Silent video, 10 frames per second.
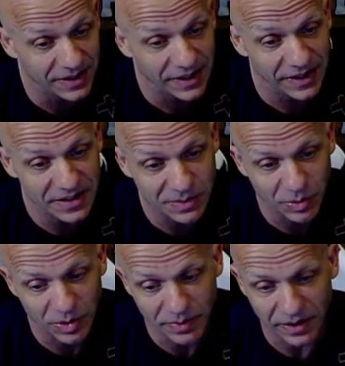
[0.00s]
It's
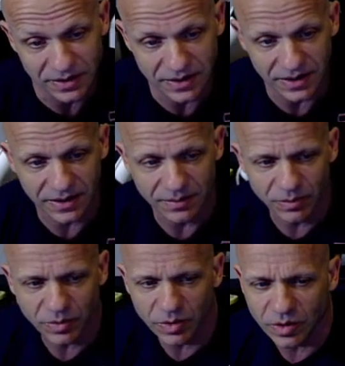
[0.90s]
more about
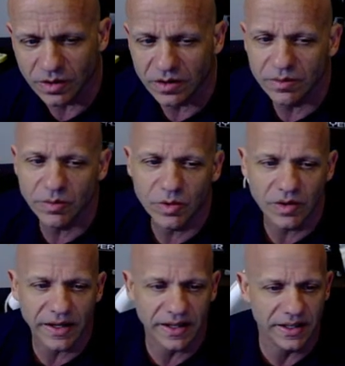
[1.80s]
more
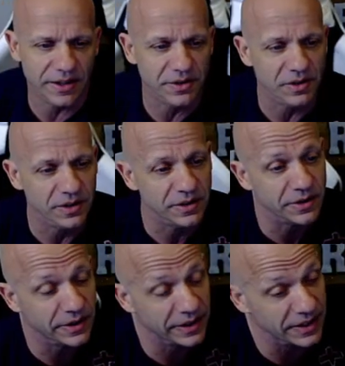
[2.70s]
like an
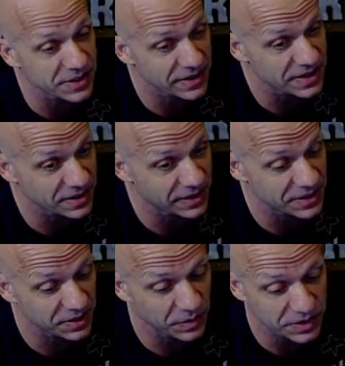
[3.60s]
interlinear
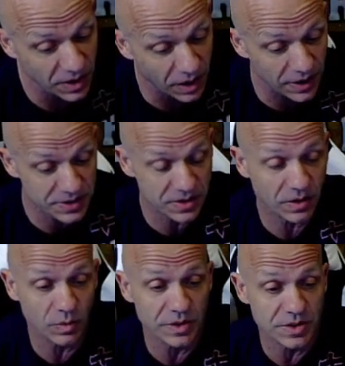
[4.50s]
translation, which
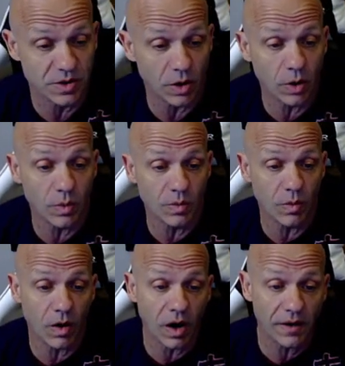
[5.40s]

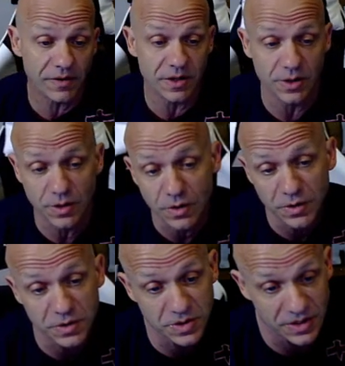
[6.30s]
often
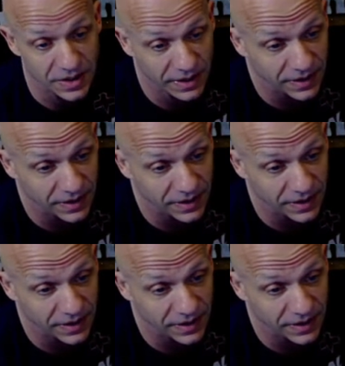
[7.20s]
use